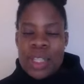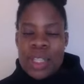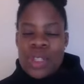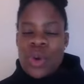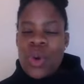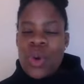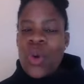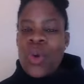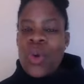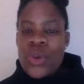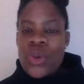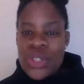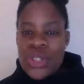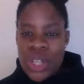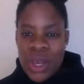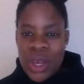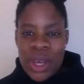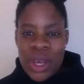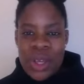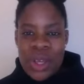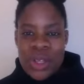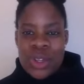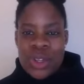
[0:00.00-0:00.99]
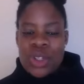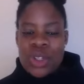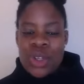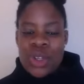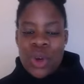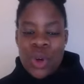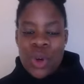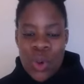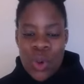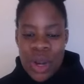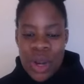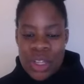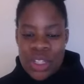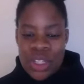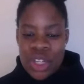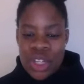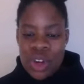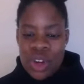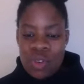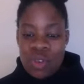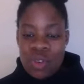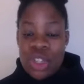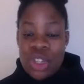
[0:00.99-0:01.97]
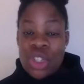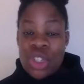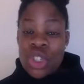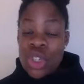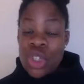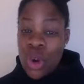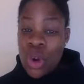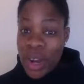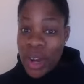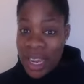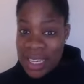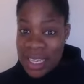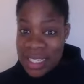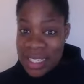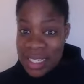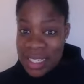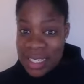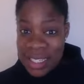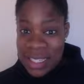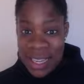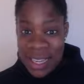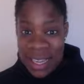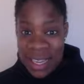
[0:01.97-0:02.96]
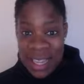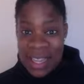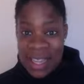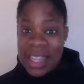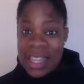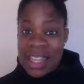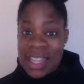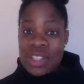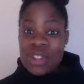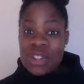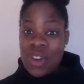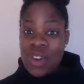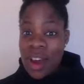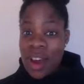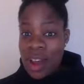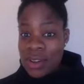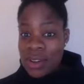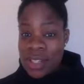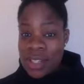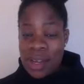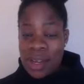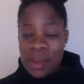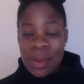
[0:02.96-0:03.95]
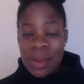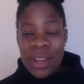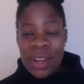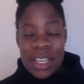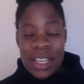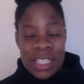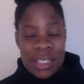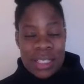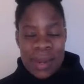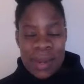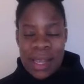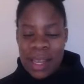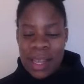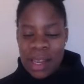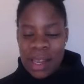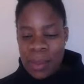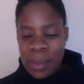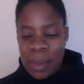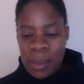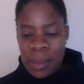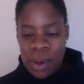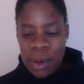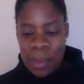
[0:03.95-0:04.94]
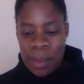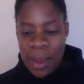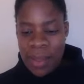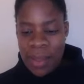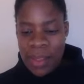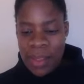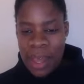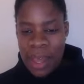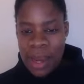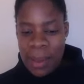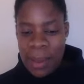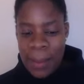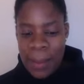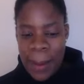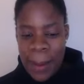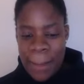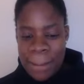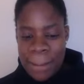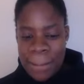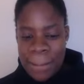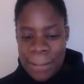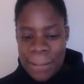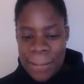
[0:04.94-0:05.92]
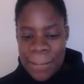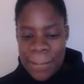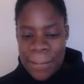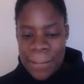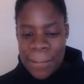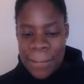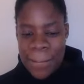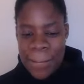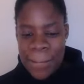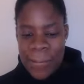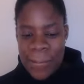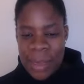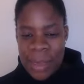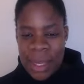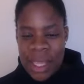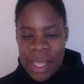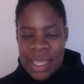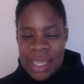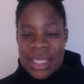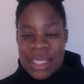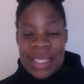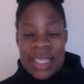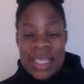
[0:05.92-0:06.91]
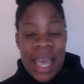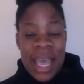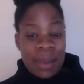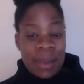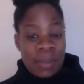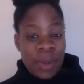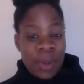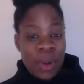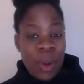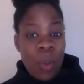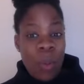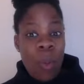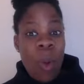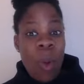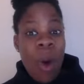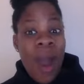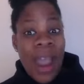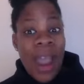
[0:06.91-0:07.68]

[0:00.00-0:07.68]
Peter also goes on to call us to rejoice in these trials. And I'm going to explain a little bit more about that in a bit. Second point,